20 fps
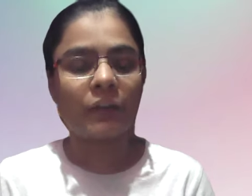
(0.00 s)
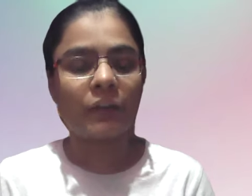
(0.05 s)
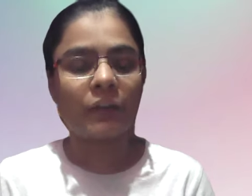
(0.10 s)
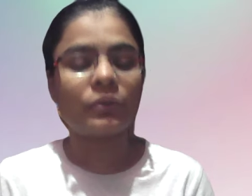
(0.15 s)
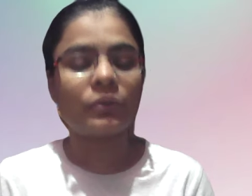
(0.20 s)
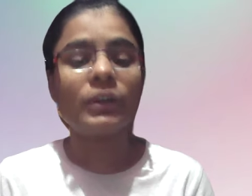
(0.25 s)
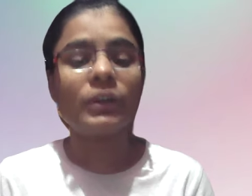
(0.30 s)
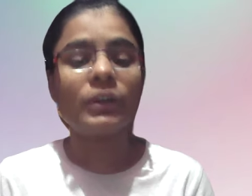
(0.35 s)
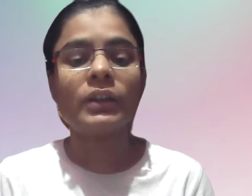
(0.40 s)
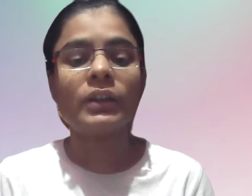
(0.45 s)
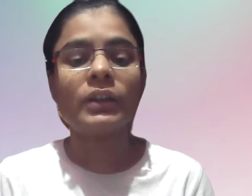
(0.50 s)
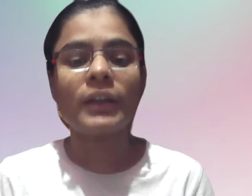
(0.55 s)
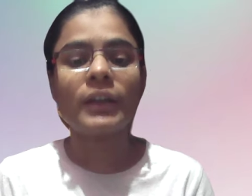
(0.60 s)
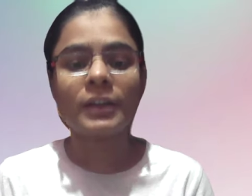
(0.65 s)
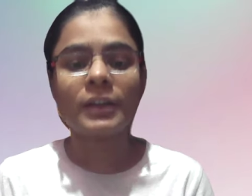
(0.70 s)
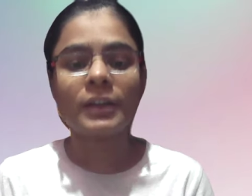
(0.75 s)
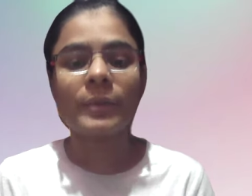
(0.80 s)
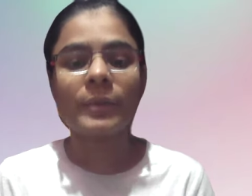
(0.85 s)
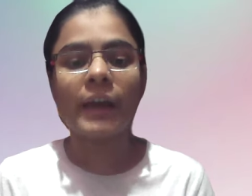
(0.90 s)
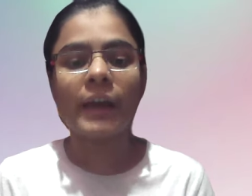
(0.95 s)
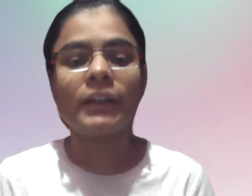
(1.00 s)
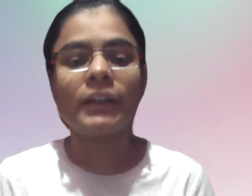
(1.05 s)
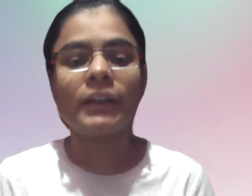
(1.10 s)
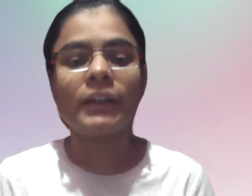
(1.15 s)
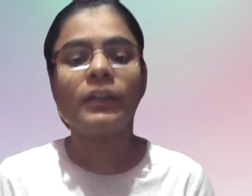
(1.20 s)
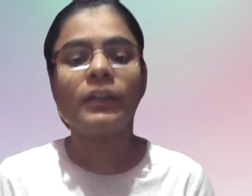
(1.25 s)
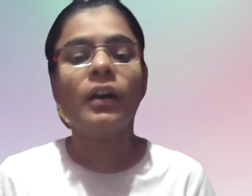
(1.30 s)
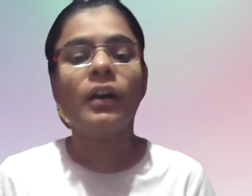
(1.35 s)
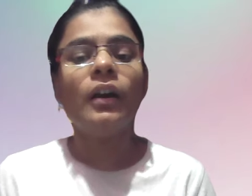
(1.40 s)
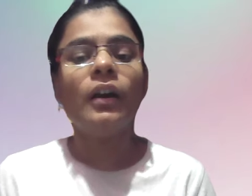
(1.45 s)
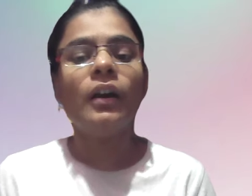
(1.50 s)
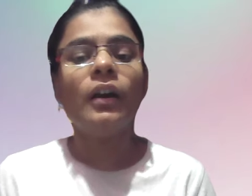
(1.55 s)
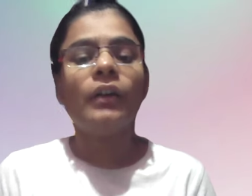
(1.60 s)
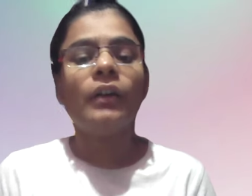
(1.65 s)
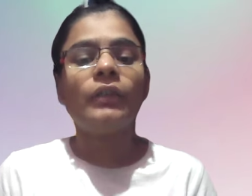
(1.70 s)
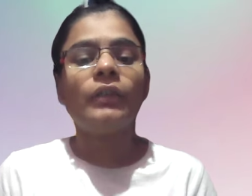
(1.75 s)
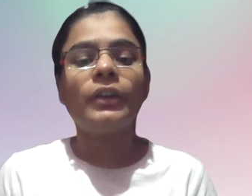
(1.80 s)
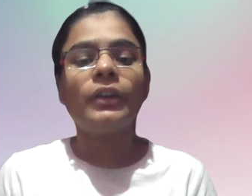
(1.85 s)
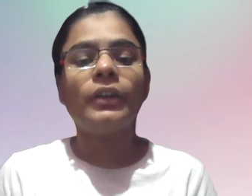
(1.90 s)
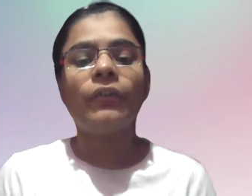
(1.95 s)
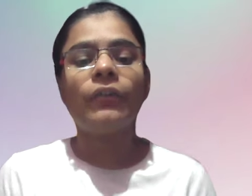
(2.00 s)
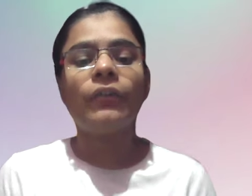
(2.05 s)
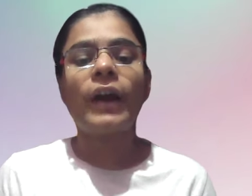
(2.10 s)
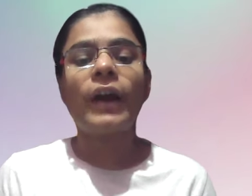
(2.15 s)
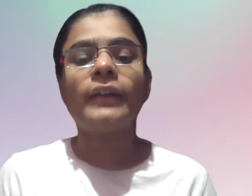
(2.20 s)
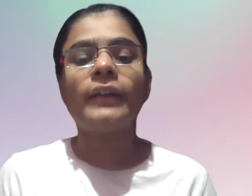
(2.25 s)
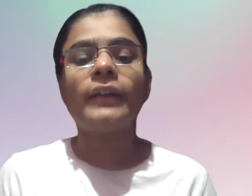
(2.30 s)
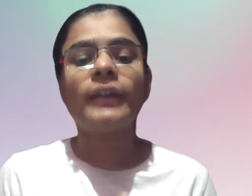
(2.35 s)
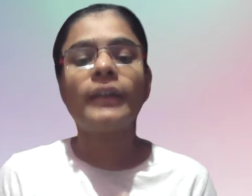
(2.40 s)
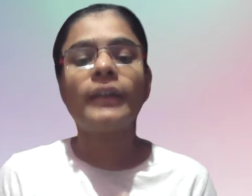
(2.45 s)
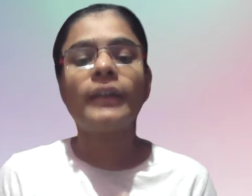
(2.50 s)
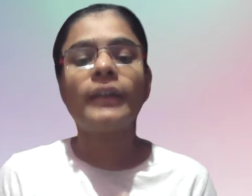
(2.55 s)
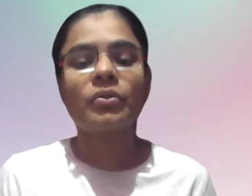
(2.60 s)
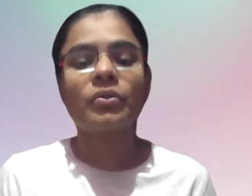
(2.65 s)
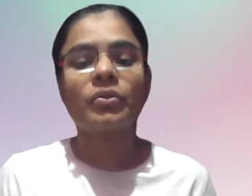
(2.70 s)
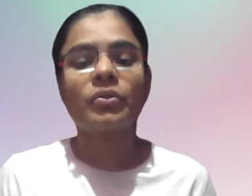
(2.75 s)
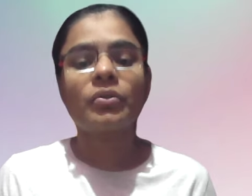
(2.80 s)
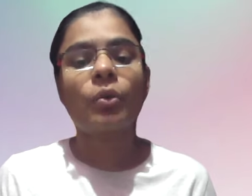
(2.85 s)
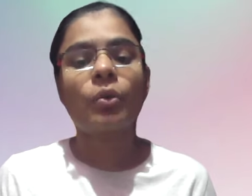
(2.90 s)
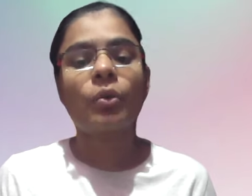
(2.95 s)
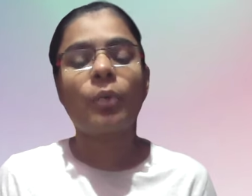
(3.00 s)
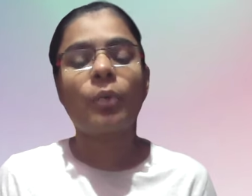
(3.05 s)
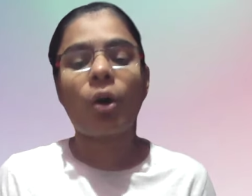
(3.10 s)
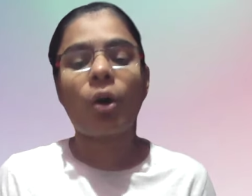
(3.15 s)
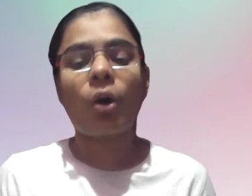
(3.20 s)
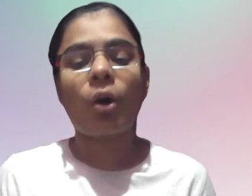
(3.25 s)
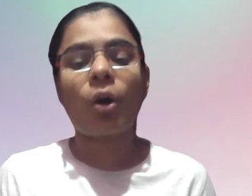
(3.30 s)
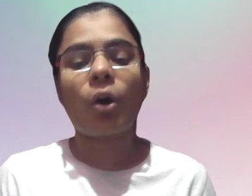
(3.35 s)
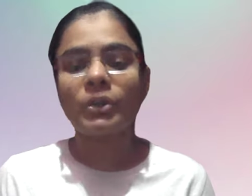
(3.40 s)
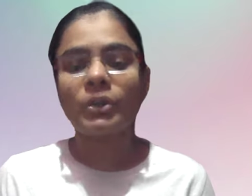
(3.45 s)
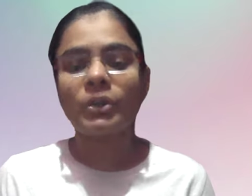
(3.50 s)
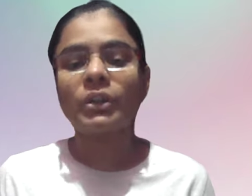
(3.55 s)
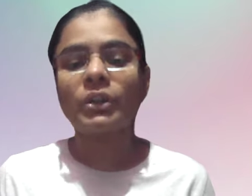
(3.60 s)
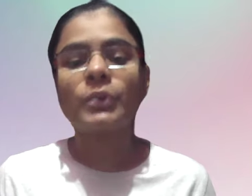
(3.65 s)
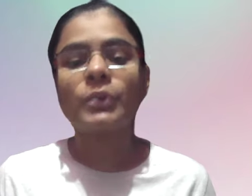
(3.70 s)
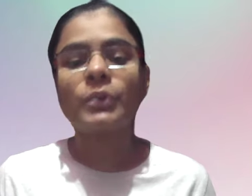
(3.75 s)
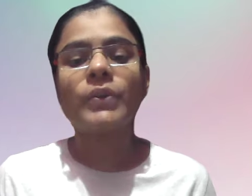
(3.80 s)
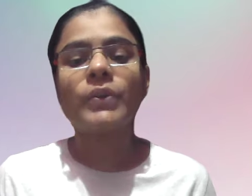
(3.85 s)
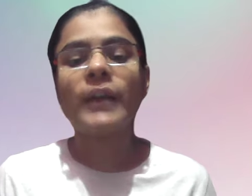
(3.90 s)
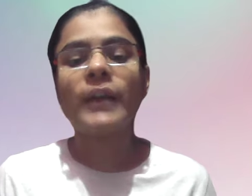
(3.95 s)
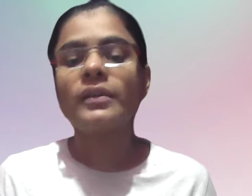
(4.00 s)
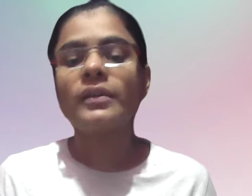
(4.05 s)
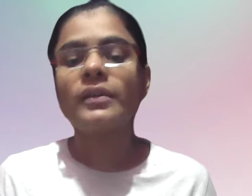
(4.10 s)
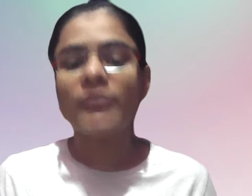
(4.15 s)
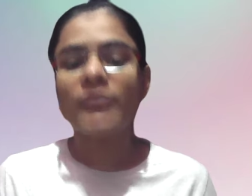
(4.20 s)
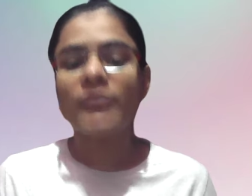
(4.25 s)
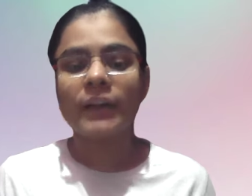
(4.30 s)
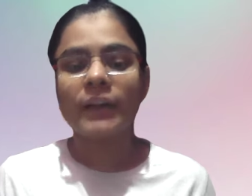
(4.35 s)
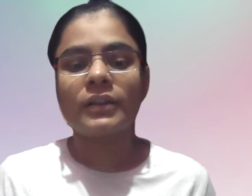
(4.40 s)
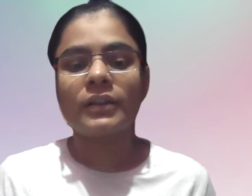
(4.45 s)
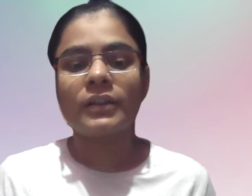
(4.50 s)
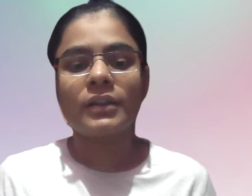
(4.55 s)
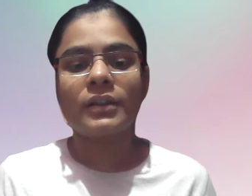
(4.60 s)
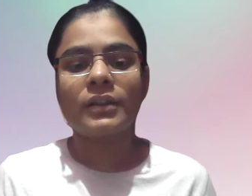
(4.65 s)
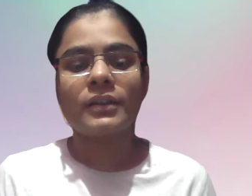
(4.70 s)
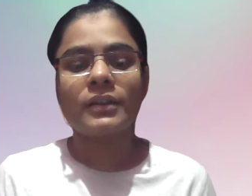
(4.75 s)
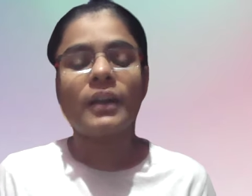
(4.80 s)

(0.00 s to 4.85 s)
So in test planning, we define test scope, objectives, and strategies.